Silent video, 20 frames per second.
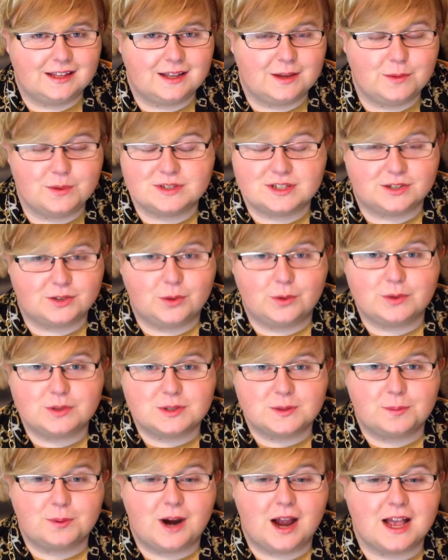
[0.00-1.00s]
it was a total
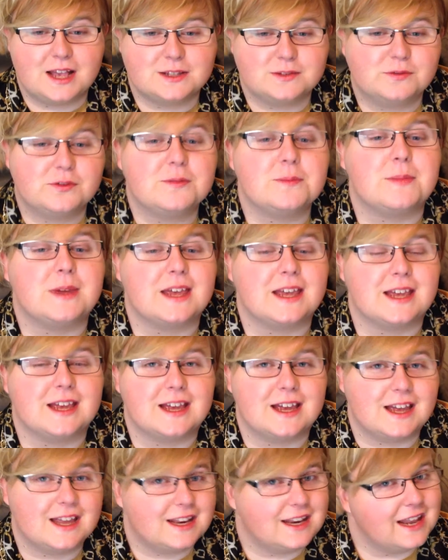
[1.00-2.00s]
surprise for
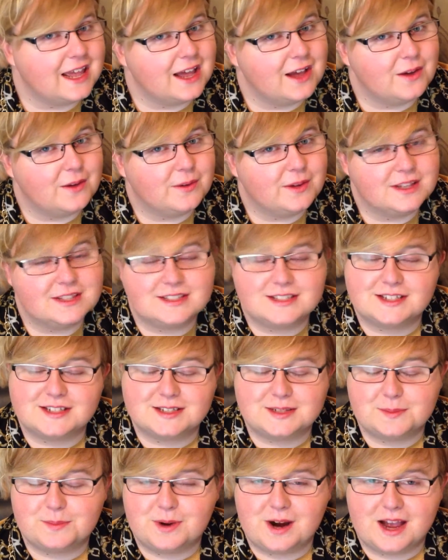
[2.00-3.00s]
me, and now it's a
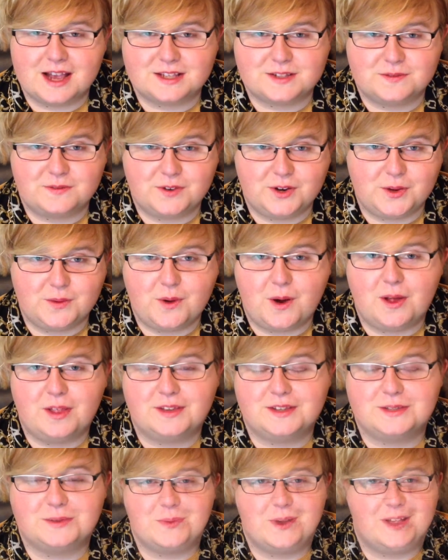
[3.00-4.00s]
surprise for you
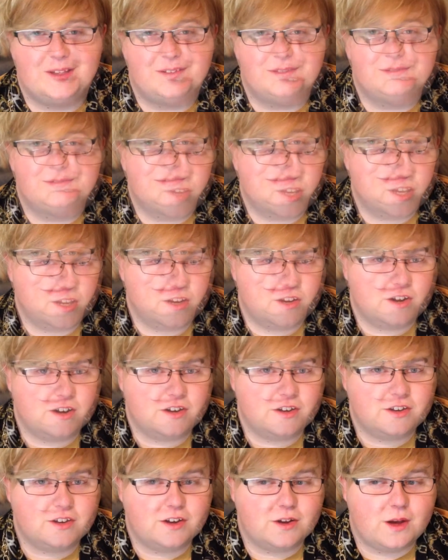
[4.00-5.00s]
all well. So I
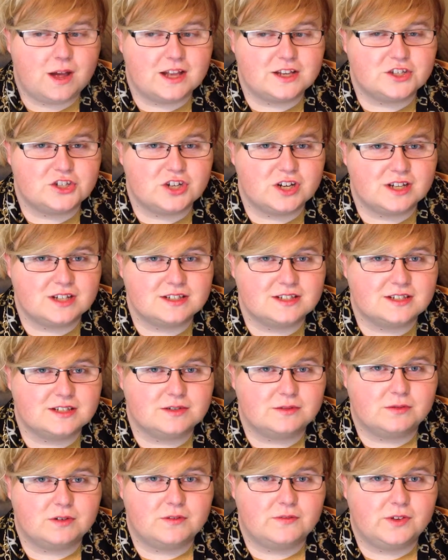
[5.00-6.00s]
figure, I
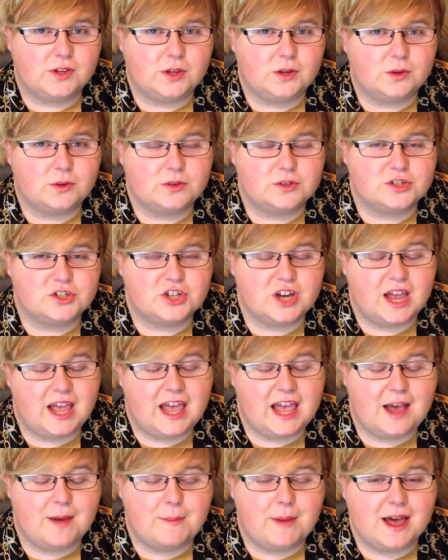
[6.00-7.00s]
just reviewed
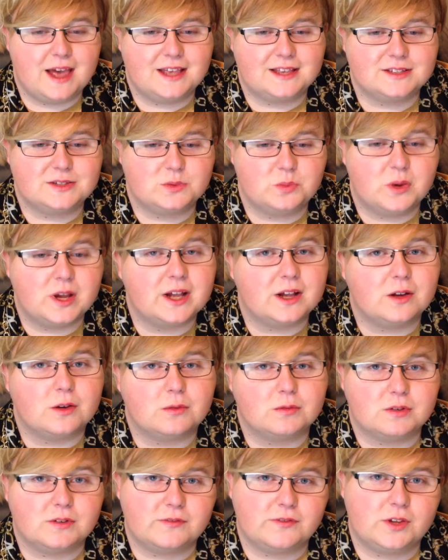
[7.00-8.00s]
Jay, I might as
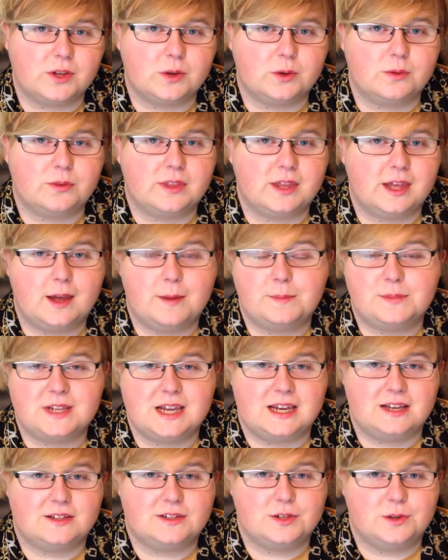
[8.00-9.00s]
well review the
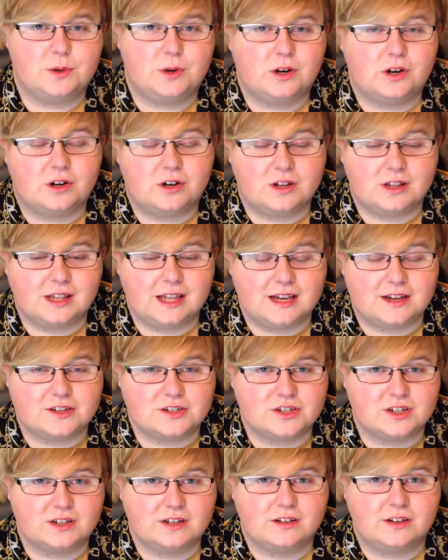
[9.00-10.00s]
update to her
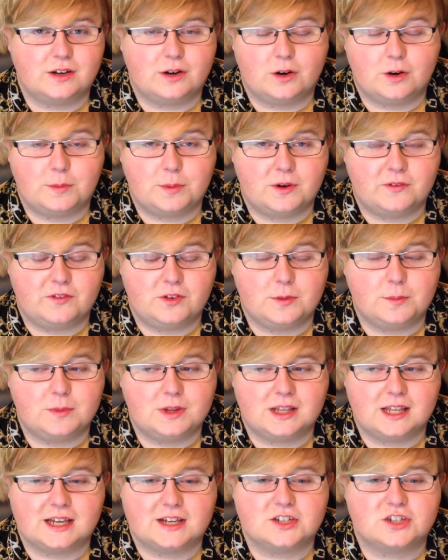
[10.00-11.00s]
collection, her perfume
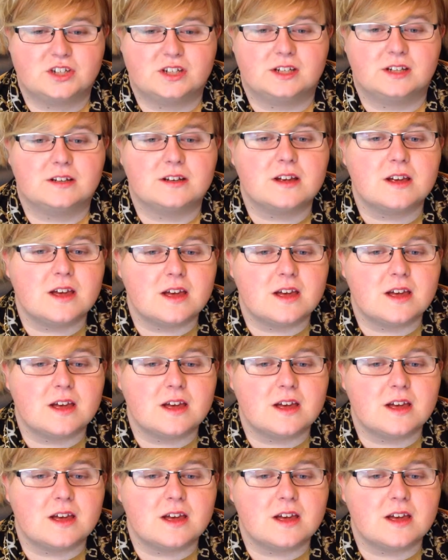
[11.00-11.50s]
collection.